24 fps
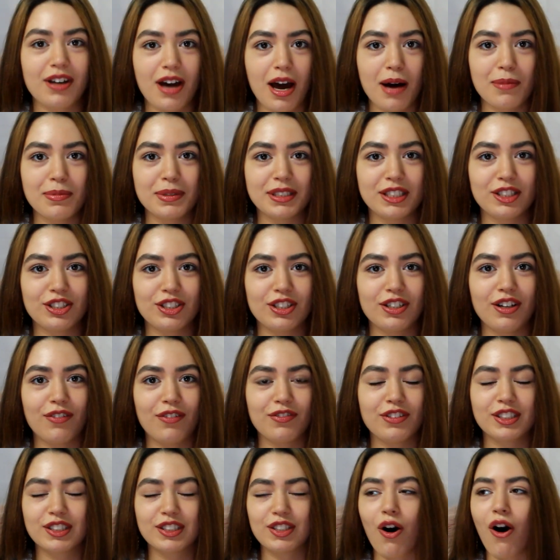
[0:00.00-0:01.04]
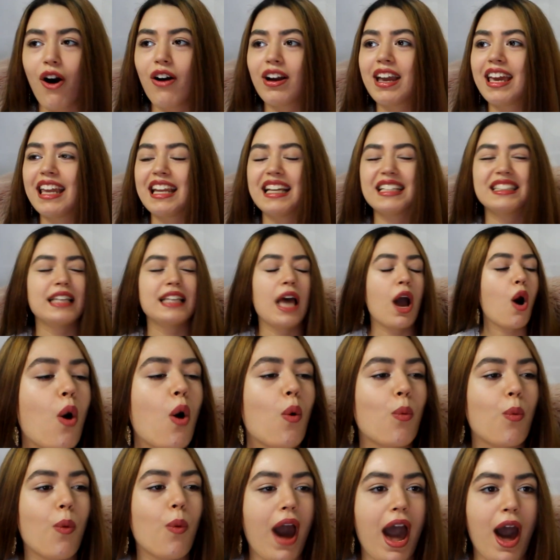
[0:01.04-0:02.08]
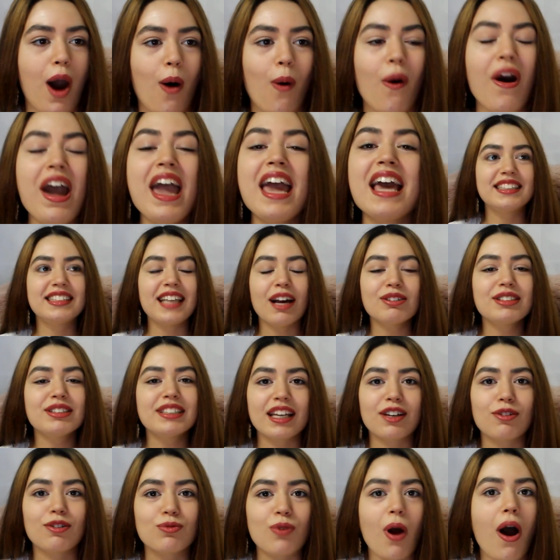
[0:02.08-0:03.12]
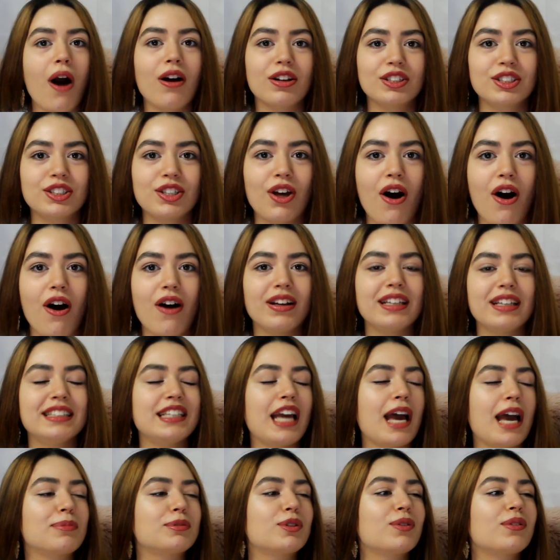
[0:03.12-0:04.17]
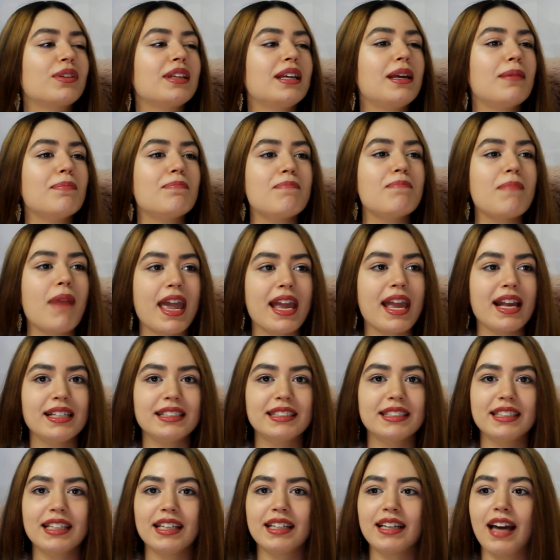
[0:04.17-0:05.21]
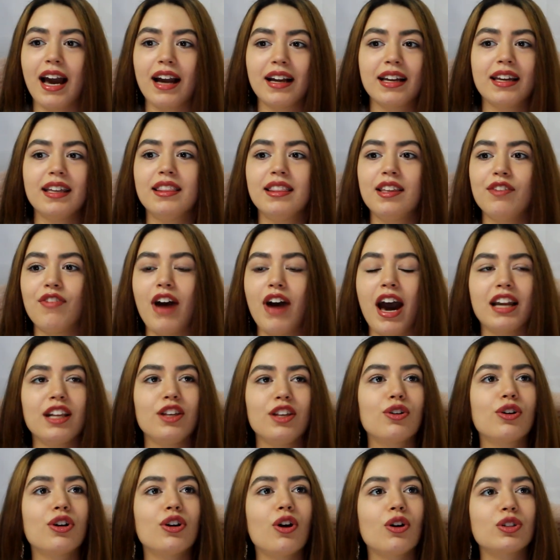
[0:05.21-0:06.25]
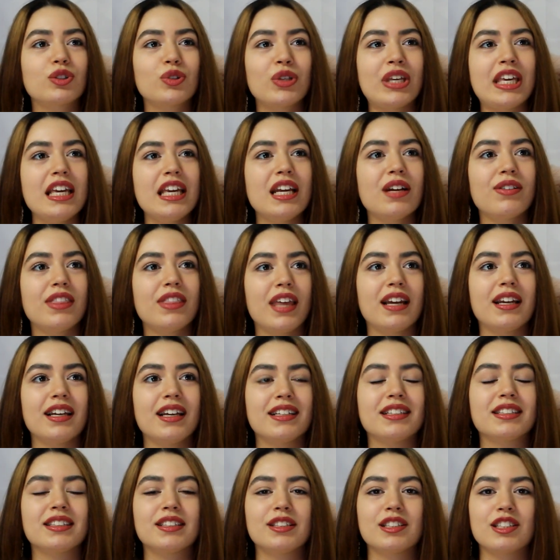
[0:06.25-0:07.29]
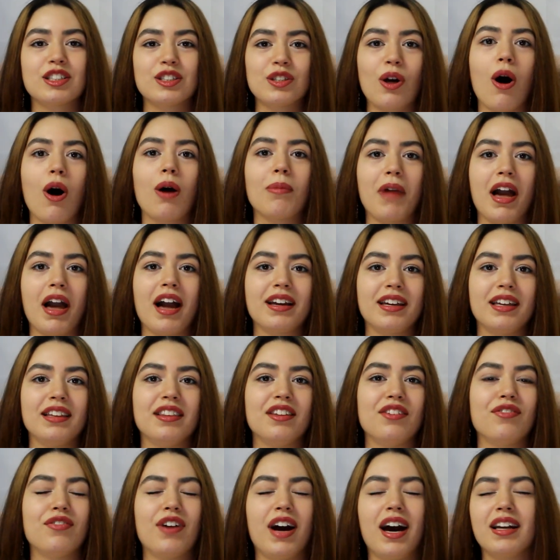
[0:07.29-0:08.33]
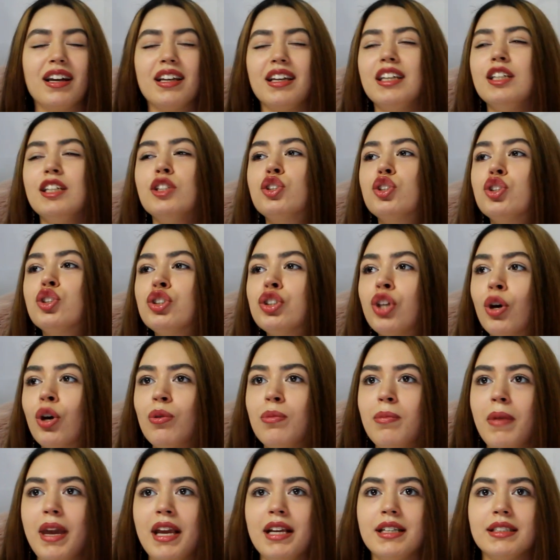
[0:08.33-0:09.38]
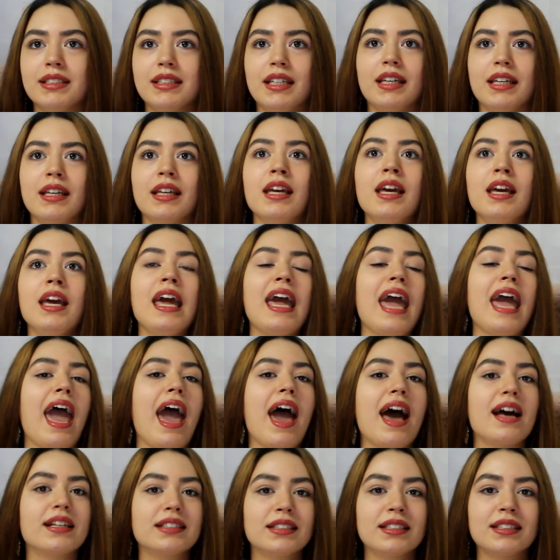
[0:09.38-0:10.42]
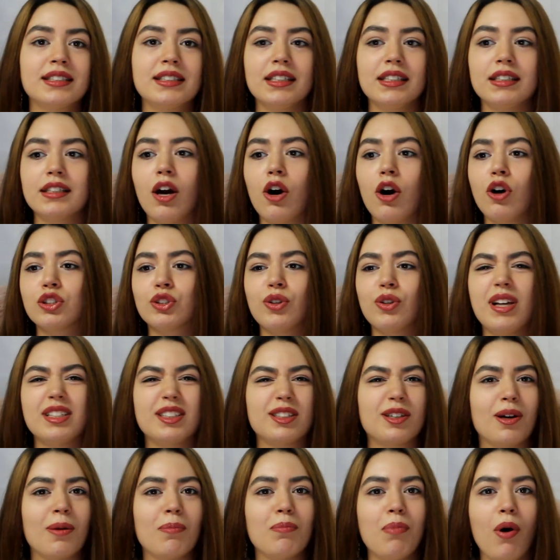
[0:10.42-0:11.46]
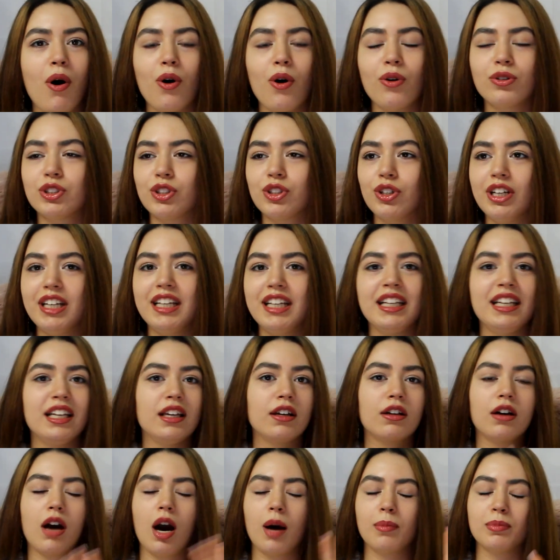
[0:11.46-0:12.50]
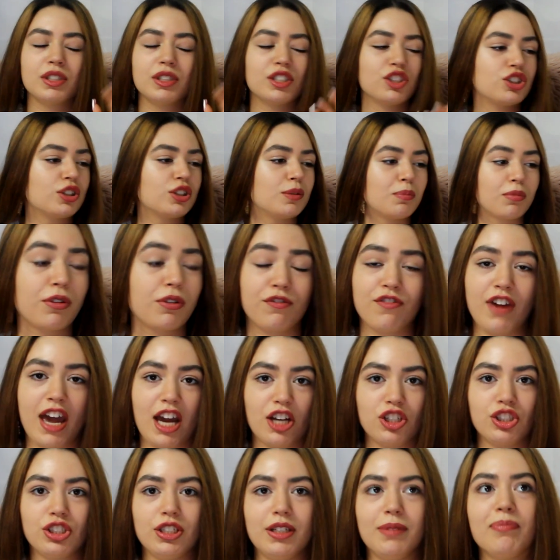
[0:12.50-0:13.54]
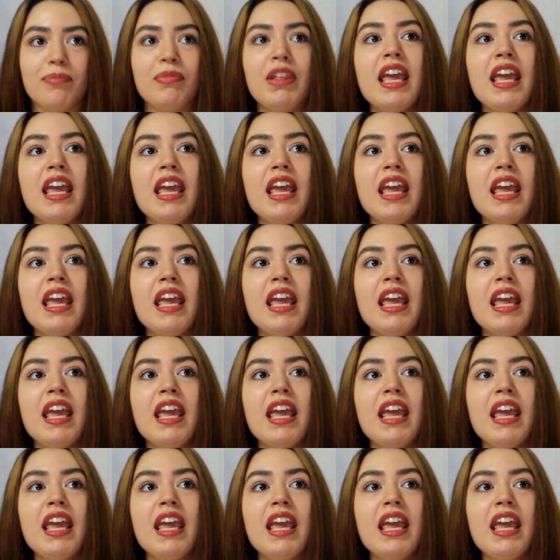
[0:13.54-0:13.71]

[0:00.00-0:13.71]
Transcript: the composition of the song. It is Wow. It sounds like rock song, it's absolutely amazing. Ankit Tiwari, you can also hear that it is a song by Ankit Tiwari. He's so amazing as a singer, also as a composer, in here composition perfection.